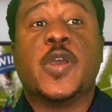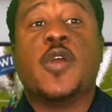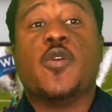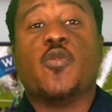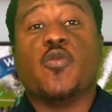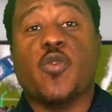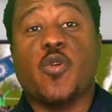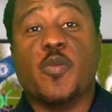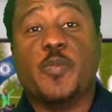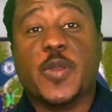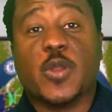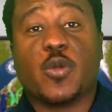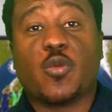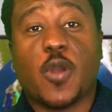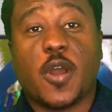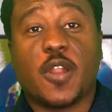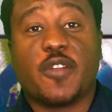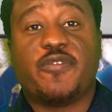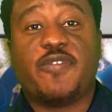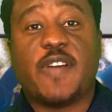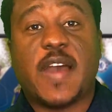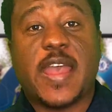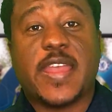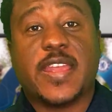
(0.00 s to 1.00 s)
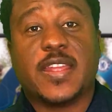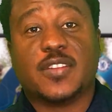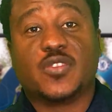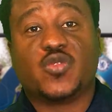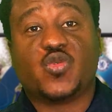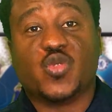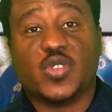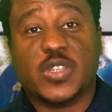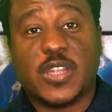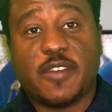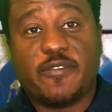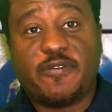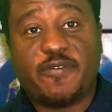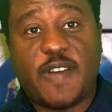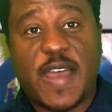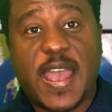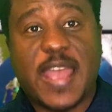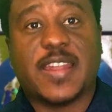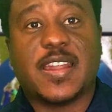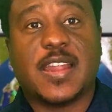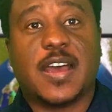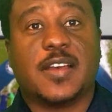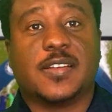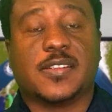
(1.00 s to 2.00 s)
we will be qualifying to the
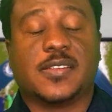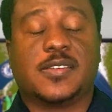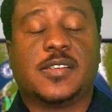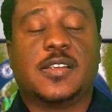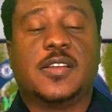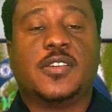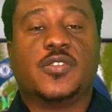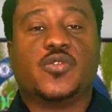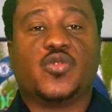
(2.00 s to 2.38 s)
finals.